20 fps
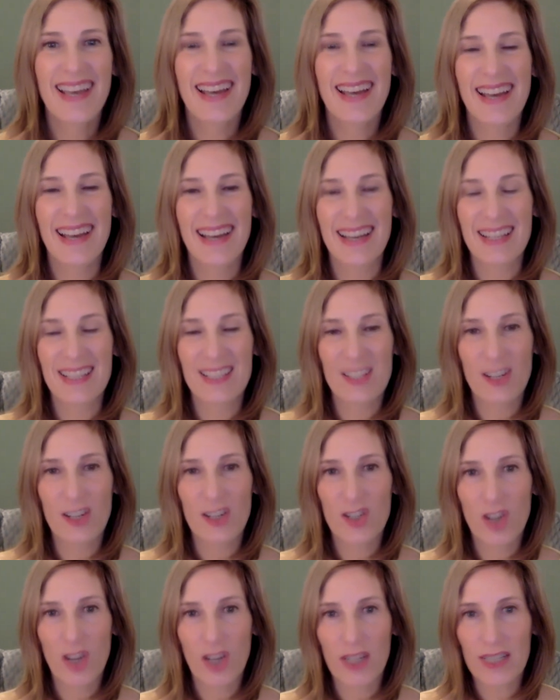and start
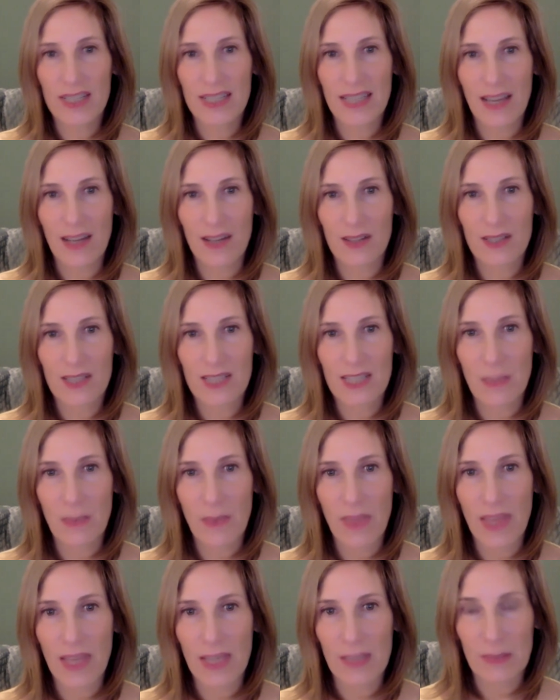jotting down some
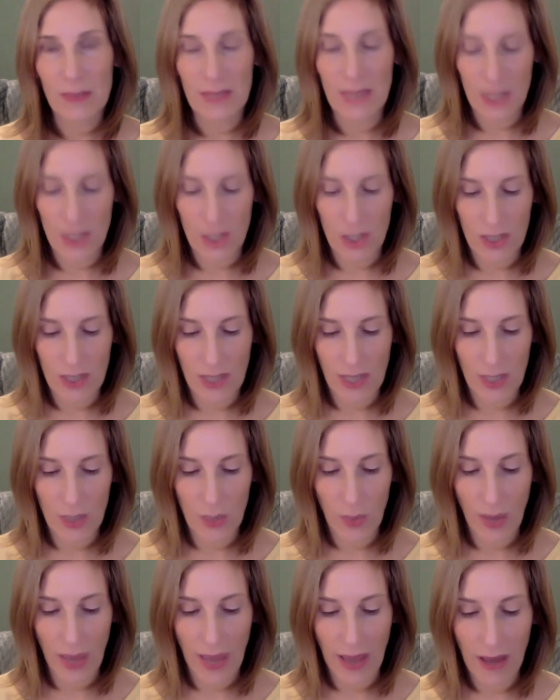of the expectations that
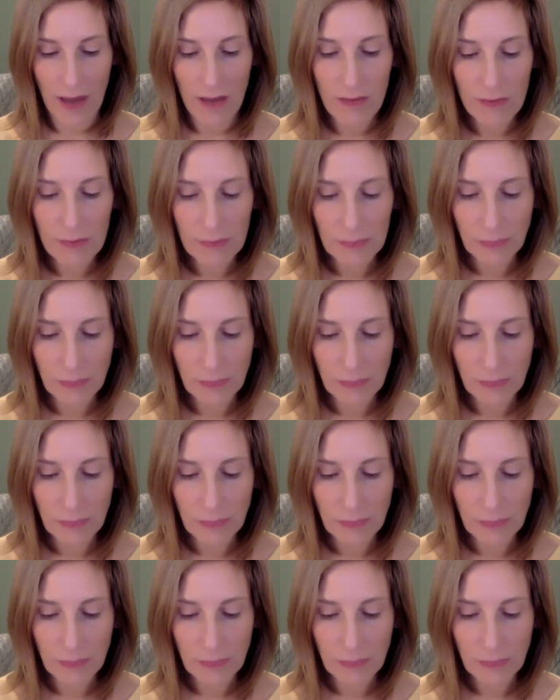you have.